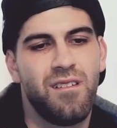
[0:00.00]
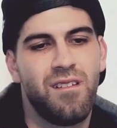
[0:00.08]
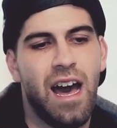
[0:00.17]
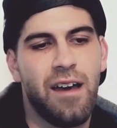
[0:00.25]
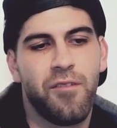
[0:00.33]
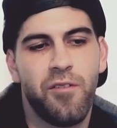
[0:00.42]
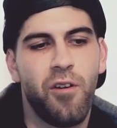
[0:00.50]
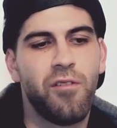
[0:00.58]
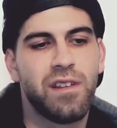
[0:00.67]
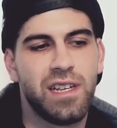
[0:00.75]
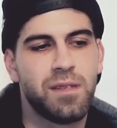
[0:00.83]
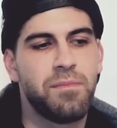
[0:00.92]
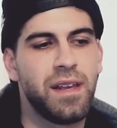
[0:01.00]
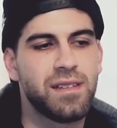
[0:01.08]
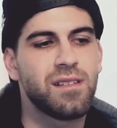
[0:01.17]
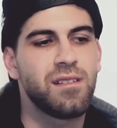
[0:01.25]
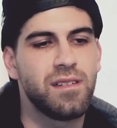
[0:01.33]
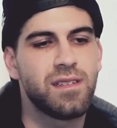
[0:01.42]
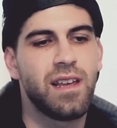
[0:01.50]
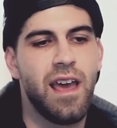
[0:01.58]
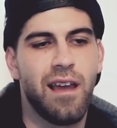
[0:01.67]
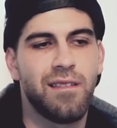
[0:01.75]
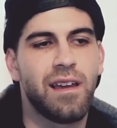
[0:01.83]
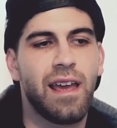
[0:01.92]
iPhone only is basically
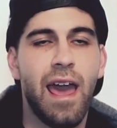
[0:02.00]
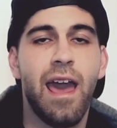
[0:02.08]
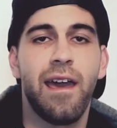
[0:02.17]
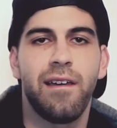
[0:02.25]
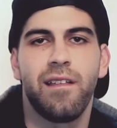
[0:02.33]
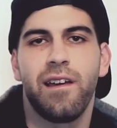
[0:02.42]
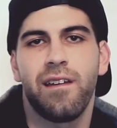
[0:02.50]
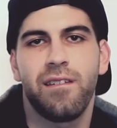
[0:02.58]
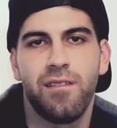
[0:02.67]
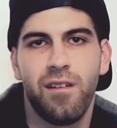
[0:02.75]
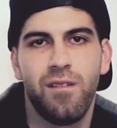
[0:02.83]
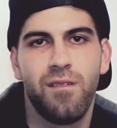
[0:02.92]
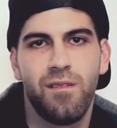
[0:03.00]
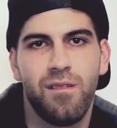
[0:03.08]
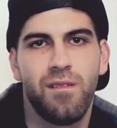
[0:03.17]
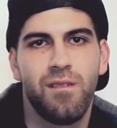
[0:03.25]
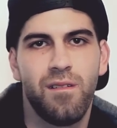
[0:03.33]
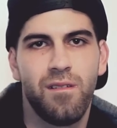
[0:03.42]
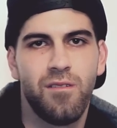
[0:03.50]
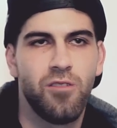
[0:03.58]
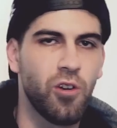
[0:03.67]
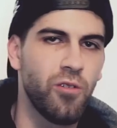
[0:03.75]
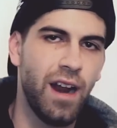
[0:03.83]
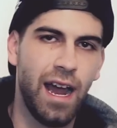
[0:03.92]
saying like, hey, like you know,
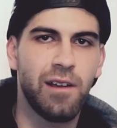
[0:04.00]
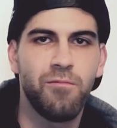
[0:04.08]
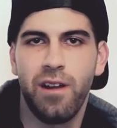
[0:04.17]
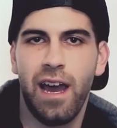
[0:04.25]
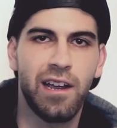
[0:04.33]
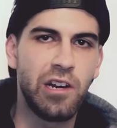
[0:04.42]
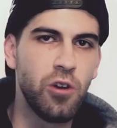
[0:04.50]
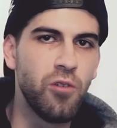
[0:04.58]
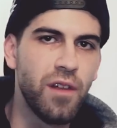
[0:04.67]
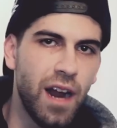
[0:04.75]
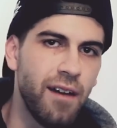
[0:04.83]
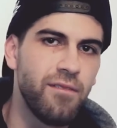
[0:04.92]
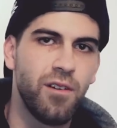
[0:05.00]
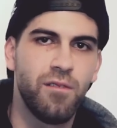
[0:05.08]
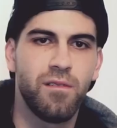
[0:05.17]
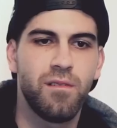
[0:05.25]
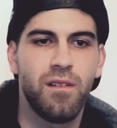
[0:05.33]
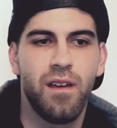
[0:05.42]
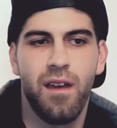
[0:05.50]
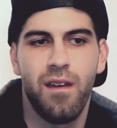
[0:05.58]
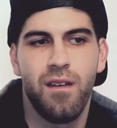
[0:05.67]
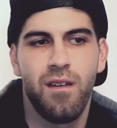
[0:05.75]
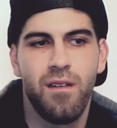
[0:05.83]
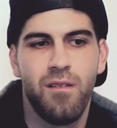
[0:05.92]
look what I what I can do with an iPhone,
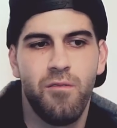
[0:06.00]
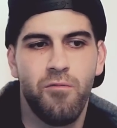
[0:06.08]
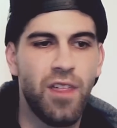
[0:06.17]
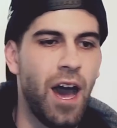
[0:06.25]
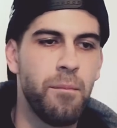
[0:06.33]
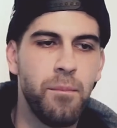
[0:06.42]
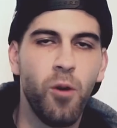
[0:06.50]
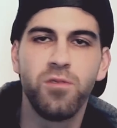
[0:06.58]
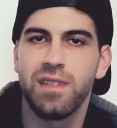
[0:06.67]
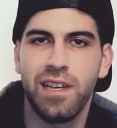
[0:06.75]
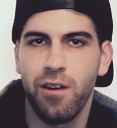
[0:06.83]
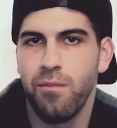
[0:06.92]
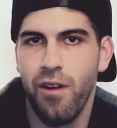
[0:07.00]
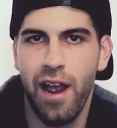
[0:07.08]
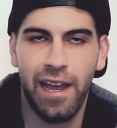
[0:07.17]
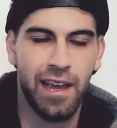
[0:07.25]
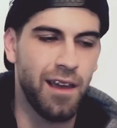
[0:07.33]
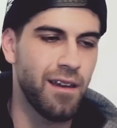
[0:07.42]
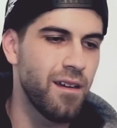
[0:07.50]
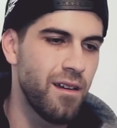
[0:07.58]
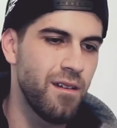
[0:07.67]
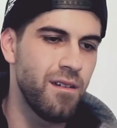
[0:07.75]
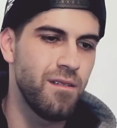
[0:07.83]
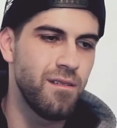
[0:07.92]
without boasting or bragging.
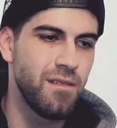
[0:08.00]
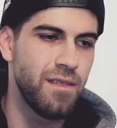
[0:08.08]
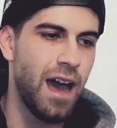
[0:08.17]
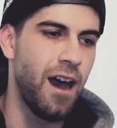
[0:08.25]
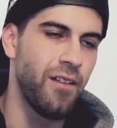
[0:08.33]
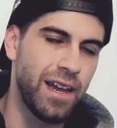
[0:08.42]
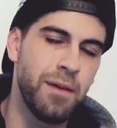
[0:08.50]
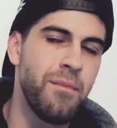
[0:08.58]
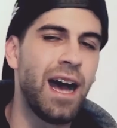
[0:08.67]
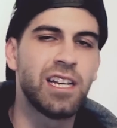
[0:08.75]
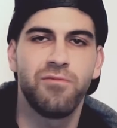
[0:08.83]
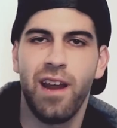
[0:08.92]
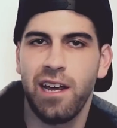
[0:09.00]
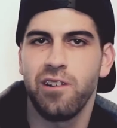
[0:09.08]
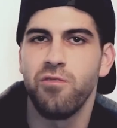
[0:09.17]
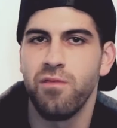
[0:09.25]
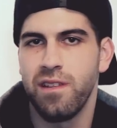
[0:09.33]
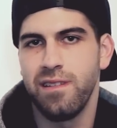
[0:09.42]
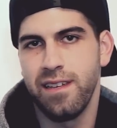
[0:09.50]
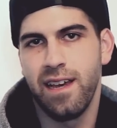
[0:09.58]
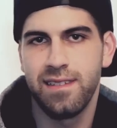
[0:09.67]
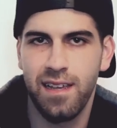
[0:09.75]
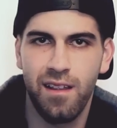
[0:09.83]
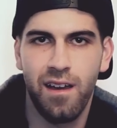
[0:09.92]
Now, like imagine what I can do with a
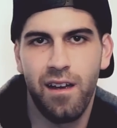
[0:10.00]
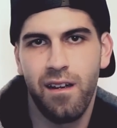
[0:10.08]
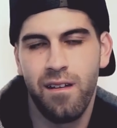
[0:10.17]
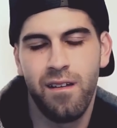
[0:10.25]
DSLR.